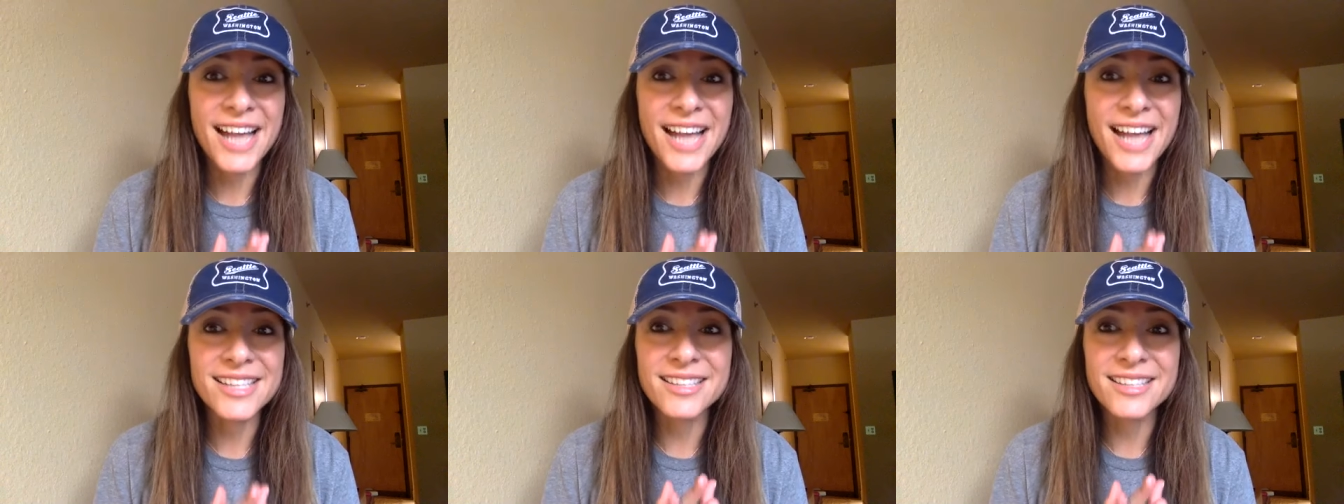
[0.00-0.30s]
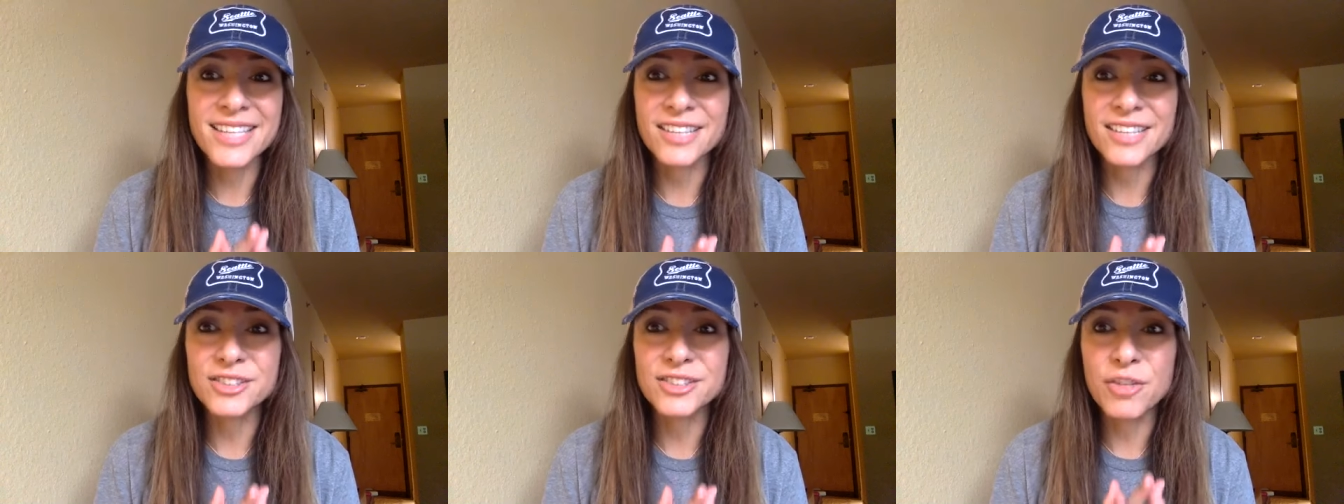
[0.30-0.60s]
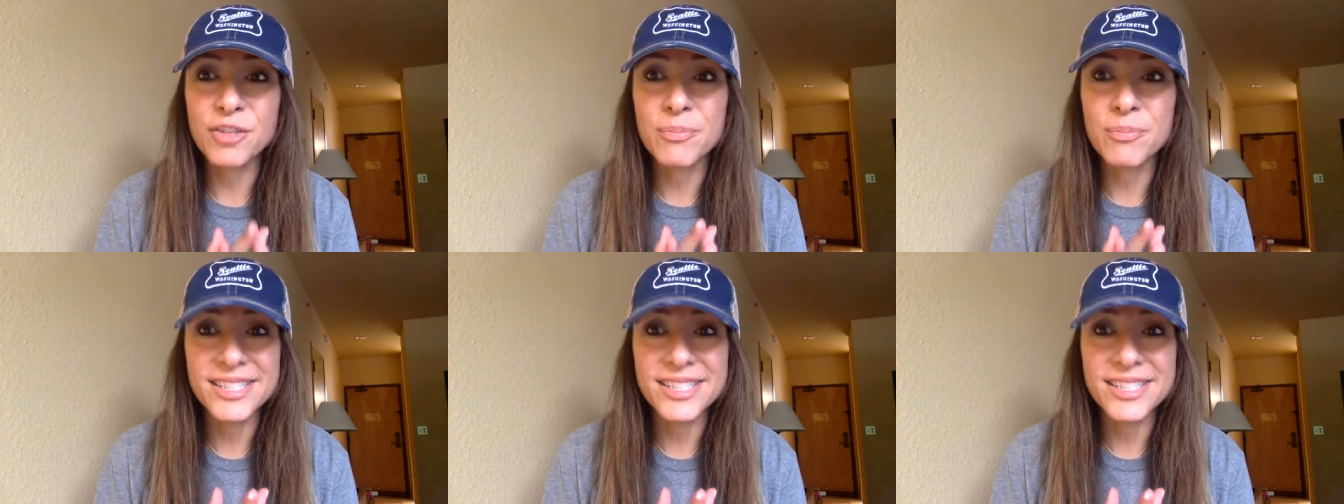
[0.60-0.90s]

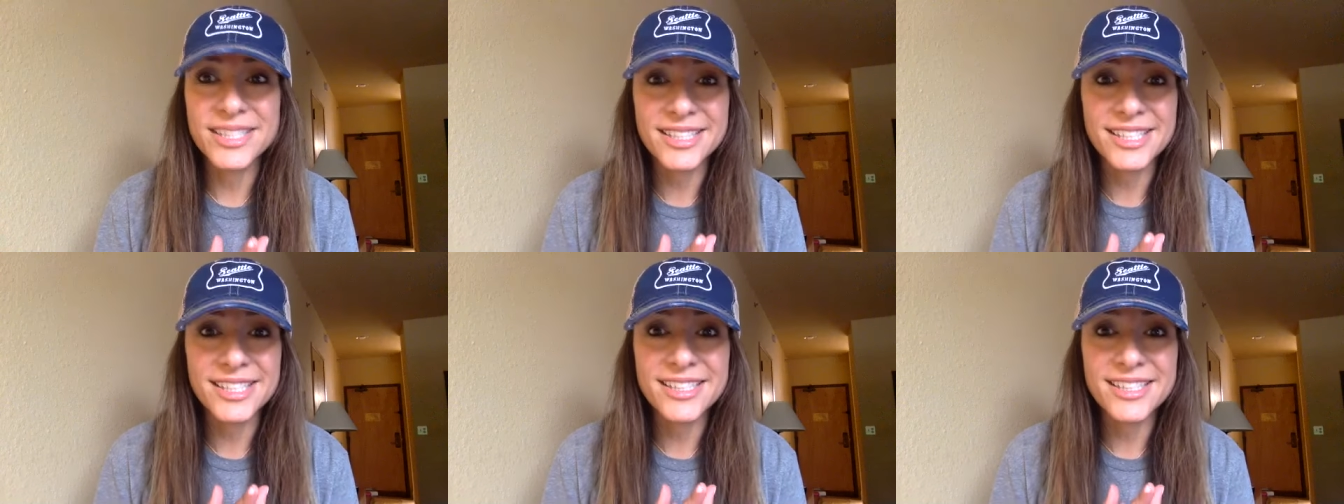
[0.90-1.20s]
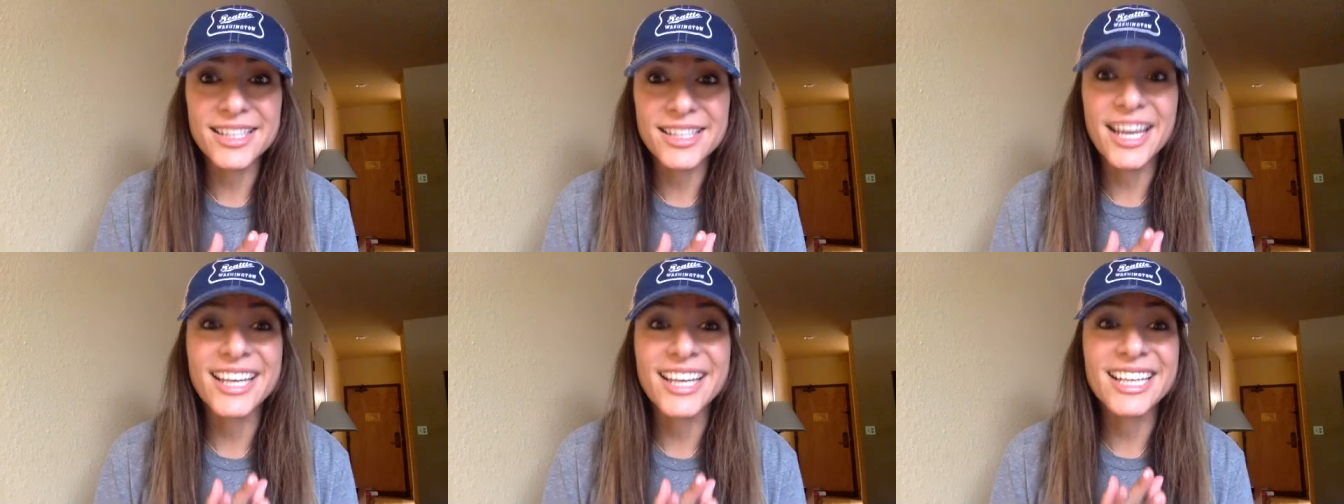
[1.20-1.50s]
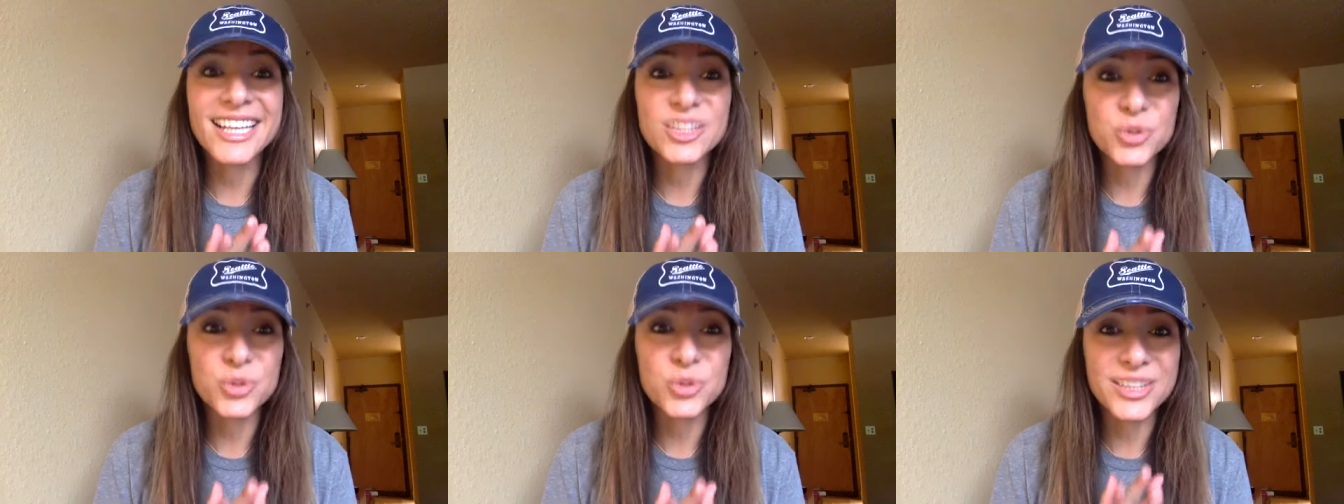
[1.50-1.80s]
accidental business, and
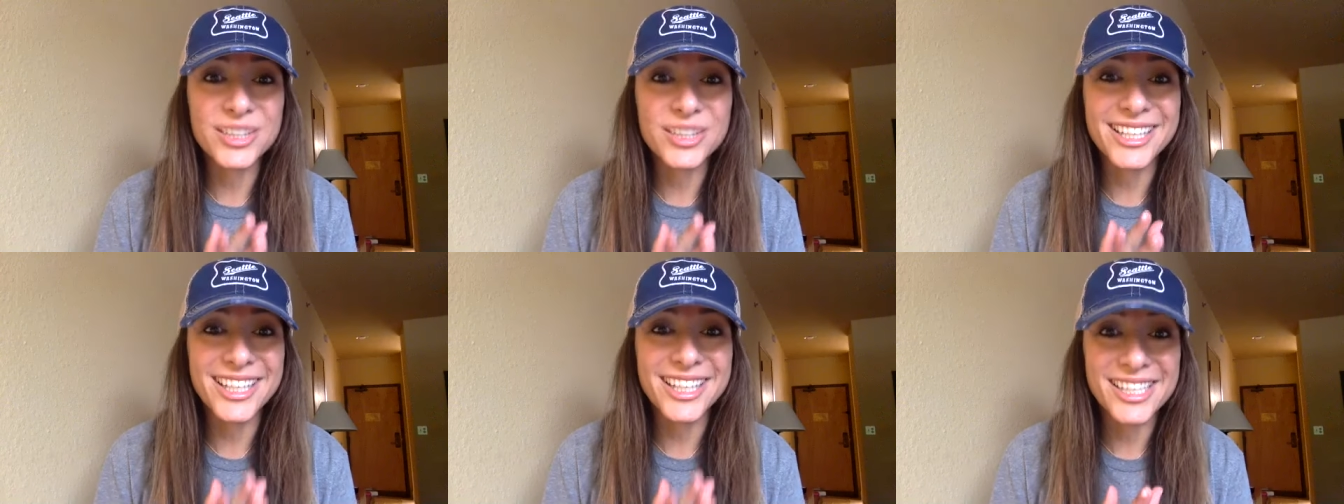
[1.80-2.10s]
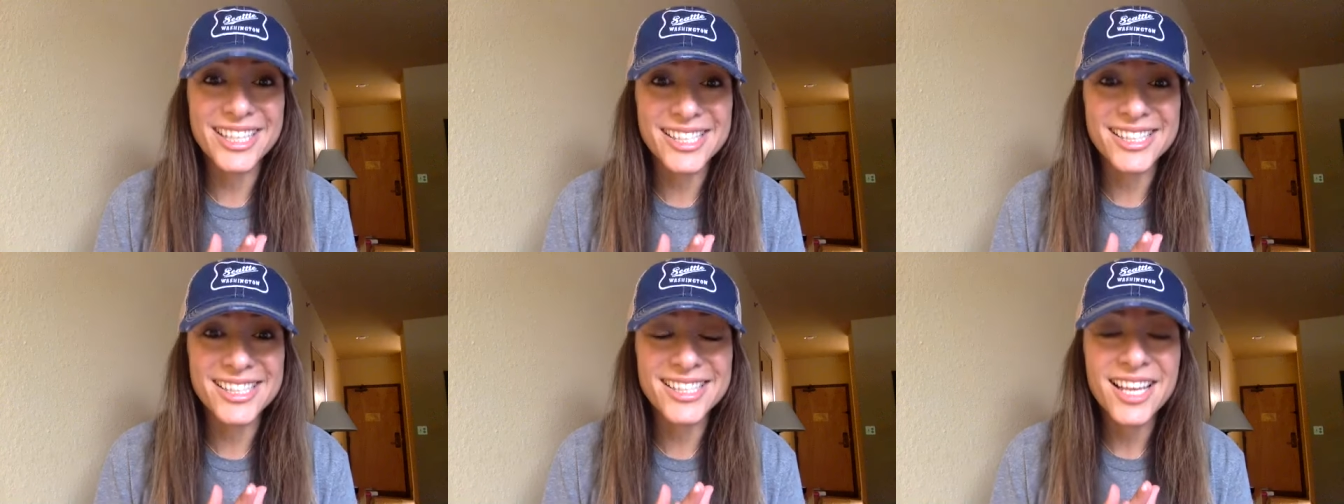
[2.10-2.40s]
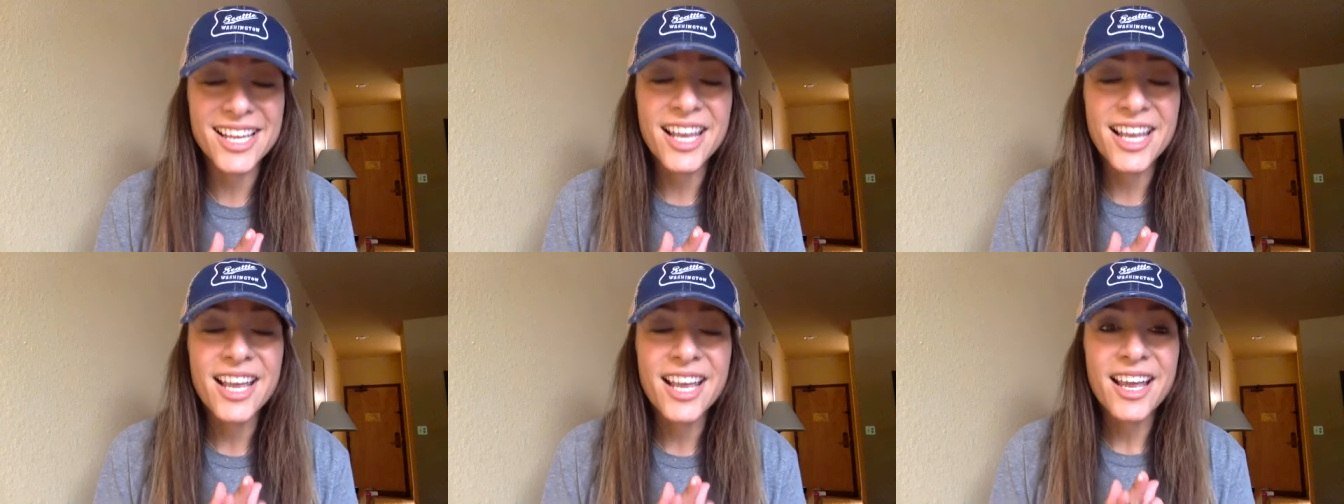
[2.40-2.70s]
it truly is.